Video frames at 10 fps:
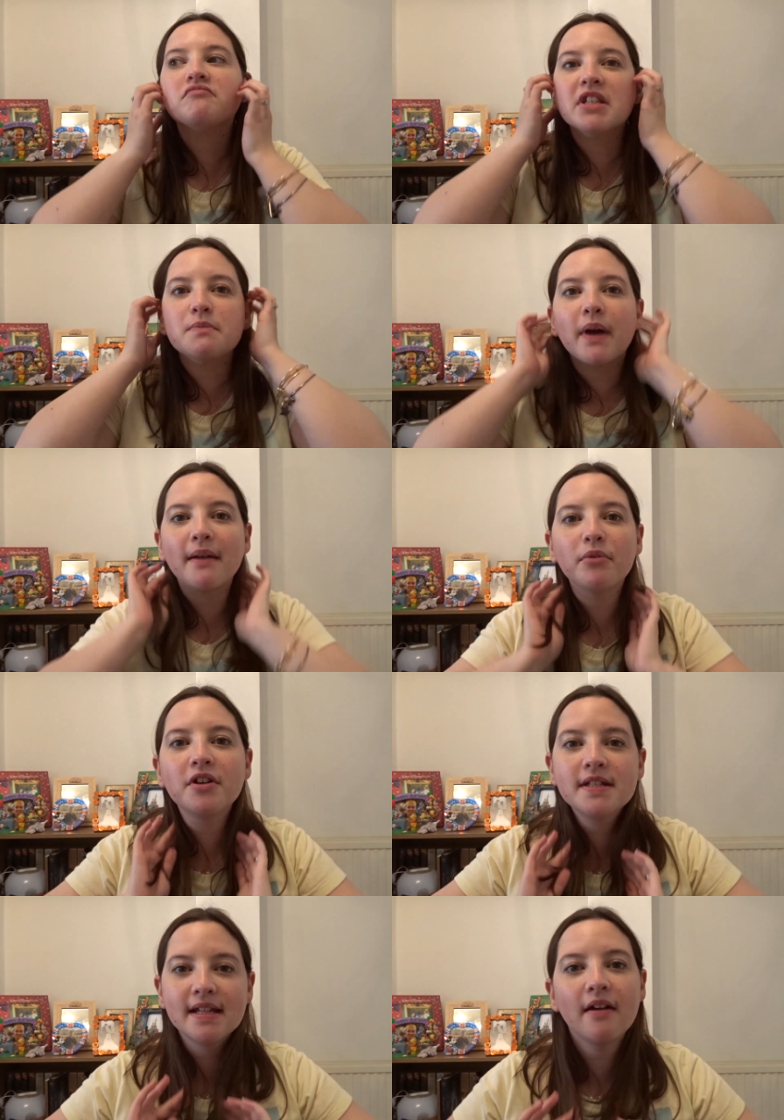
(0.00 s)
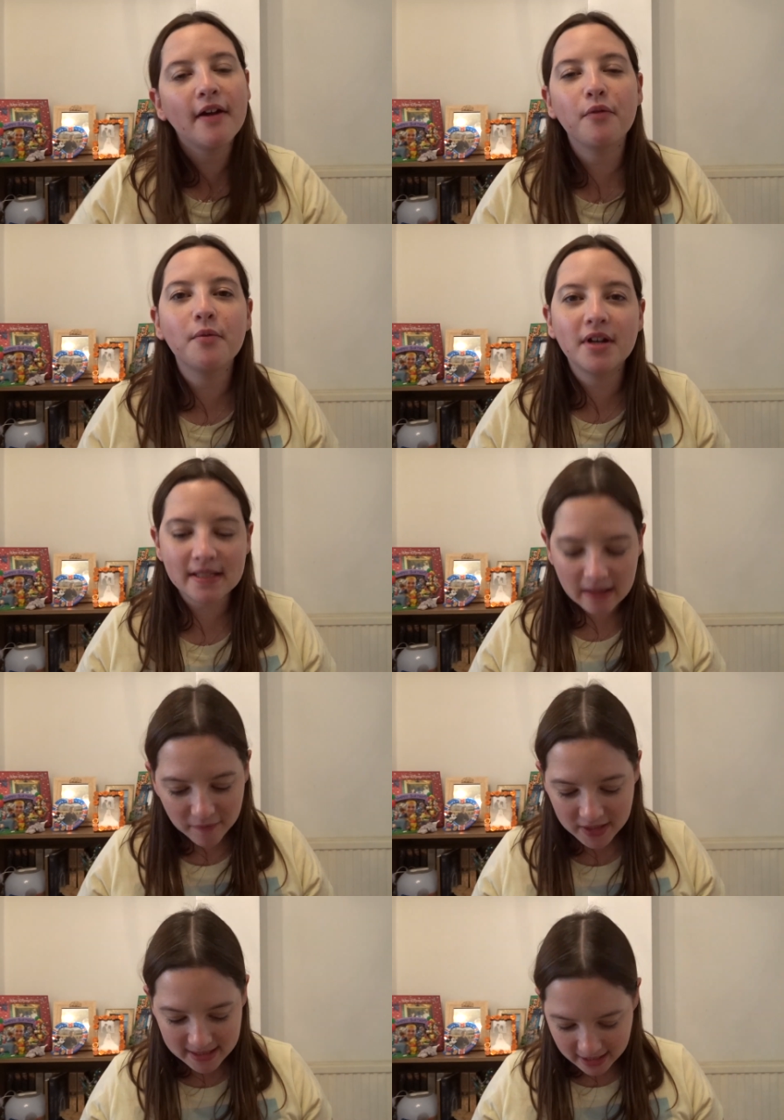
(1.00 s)
it's bad because now everyone is
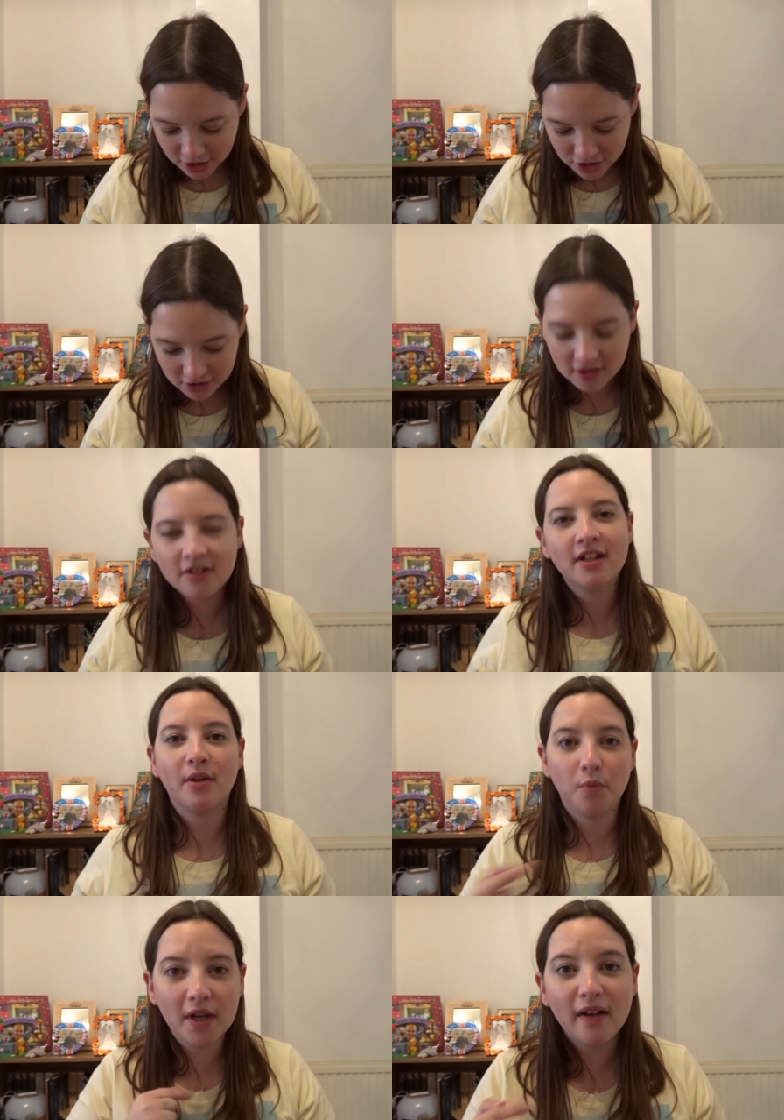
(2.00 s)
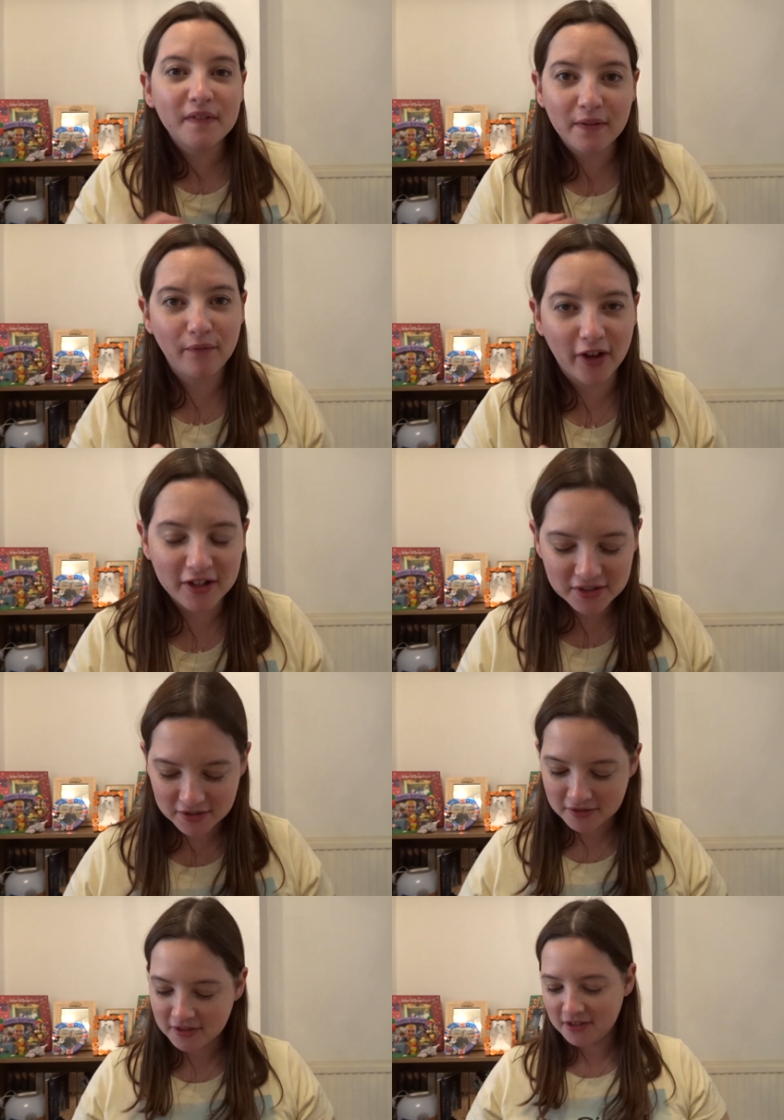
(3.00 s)
loving Stitch. And we loved him
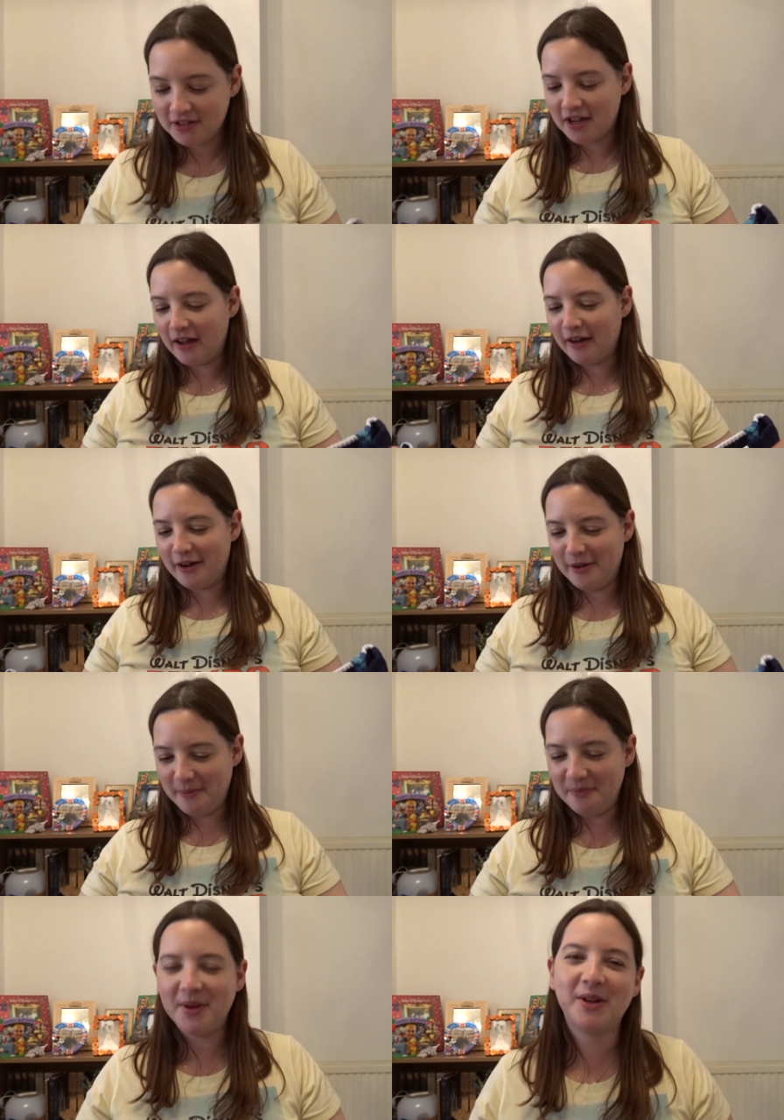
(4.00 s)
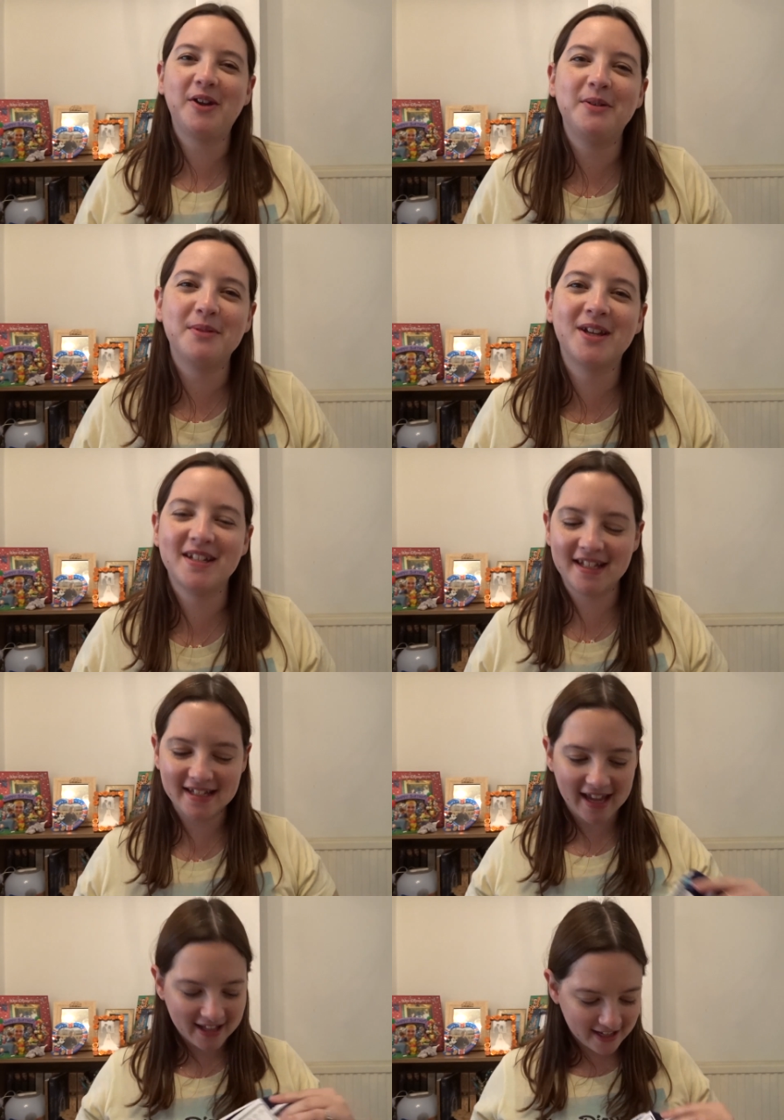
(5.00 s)
first, um, but good because he's
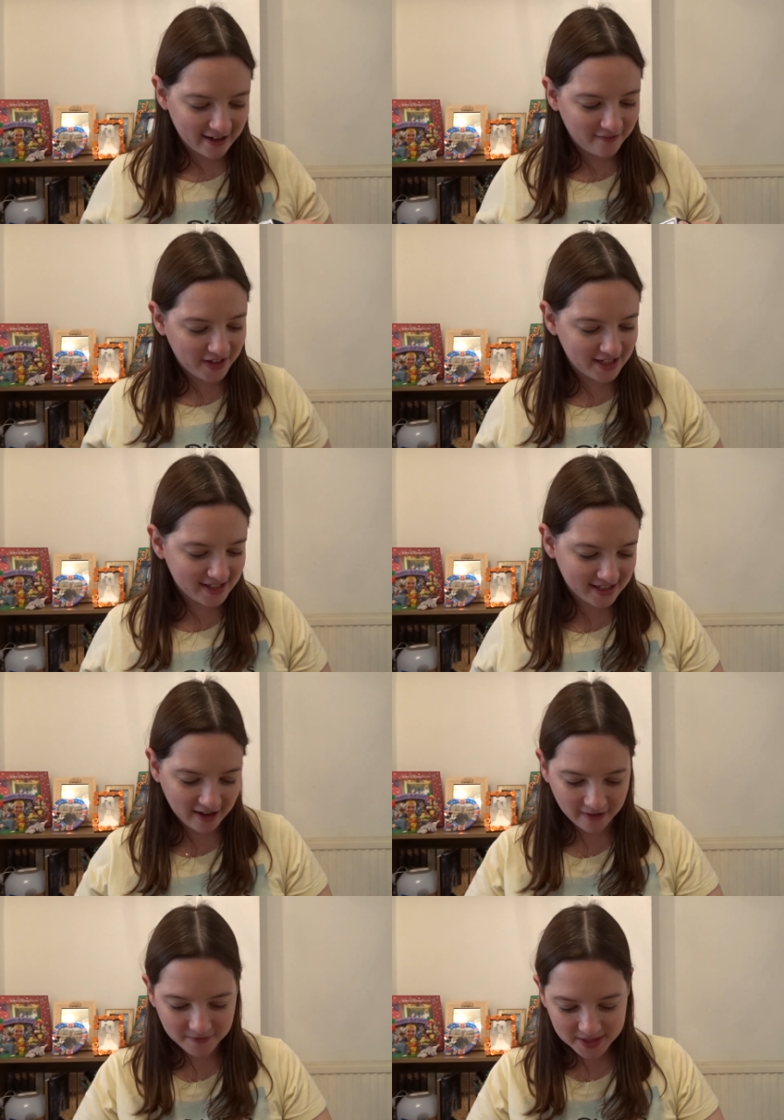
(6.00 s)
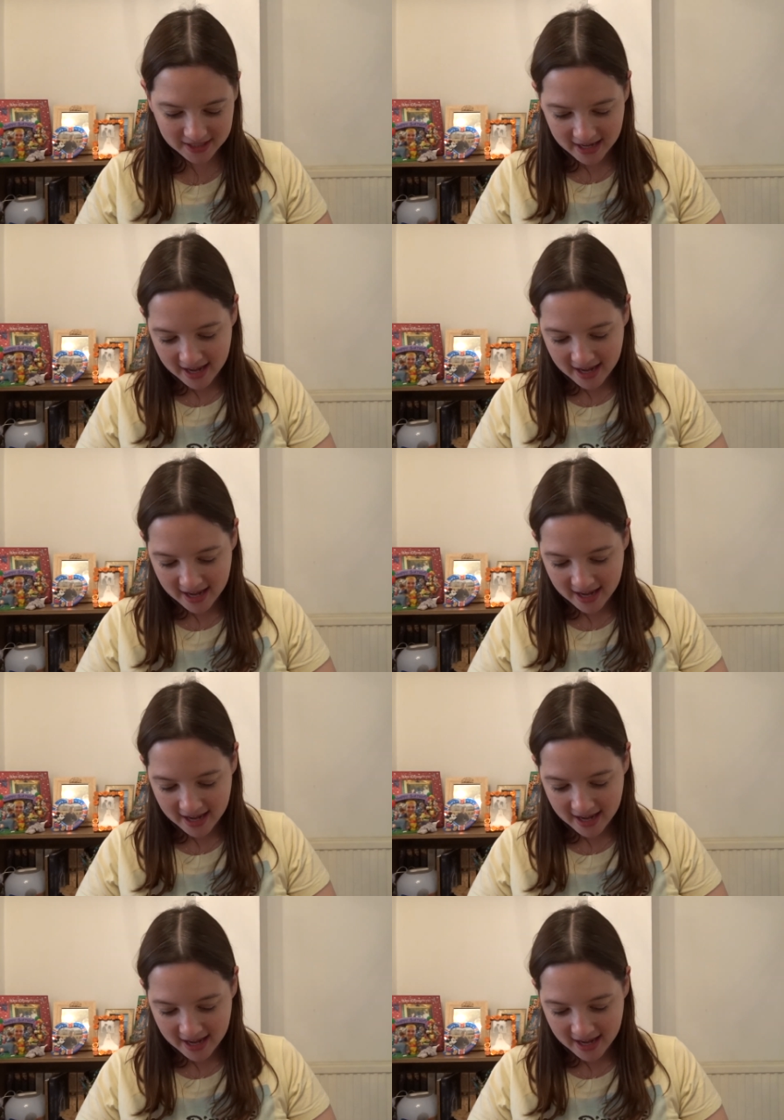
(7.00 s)
getting the love he deserves.